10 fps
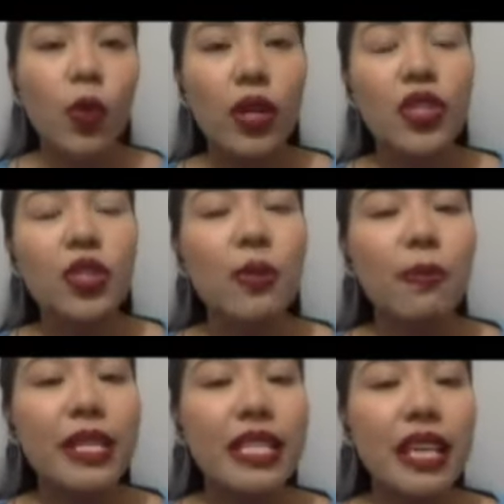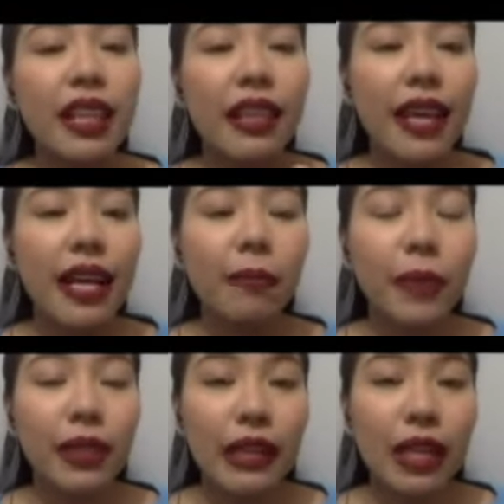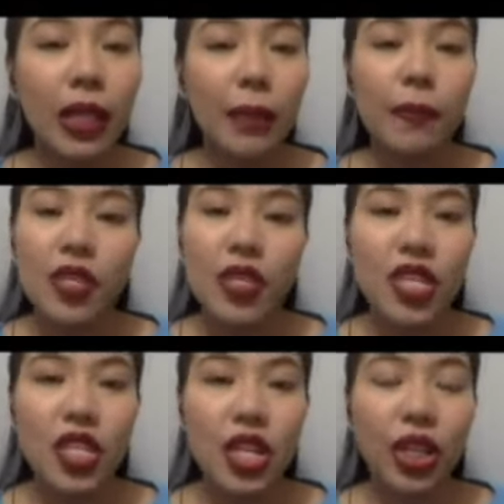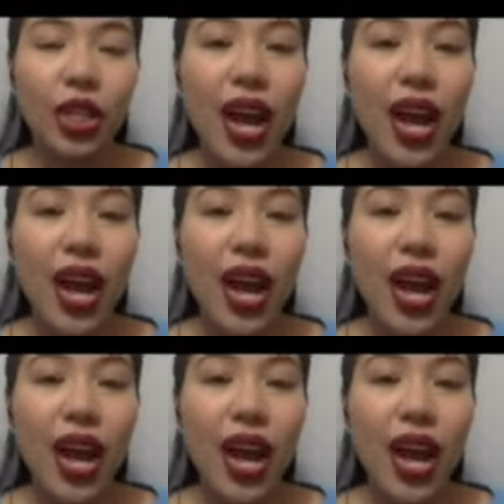Once you present that particular position,